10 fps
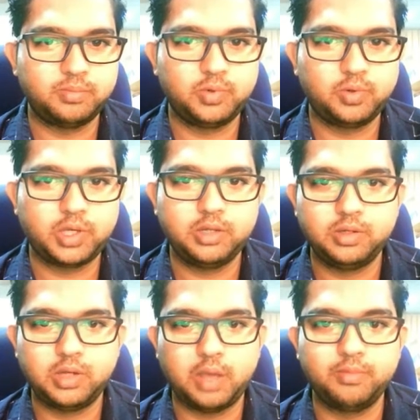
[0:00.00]
Okay,
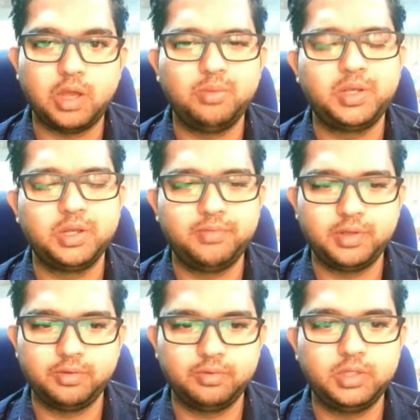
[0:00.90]
I'll be giving
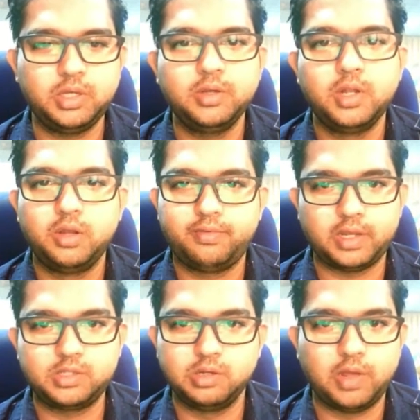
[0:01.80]
you in the
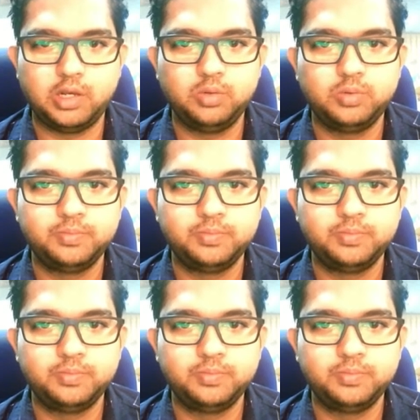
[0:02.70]
fractional value.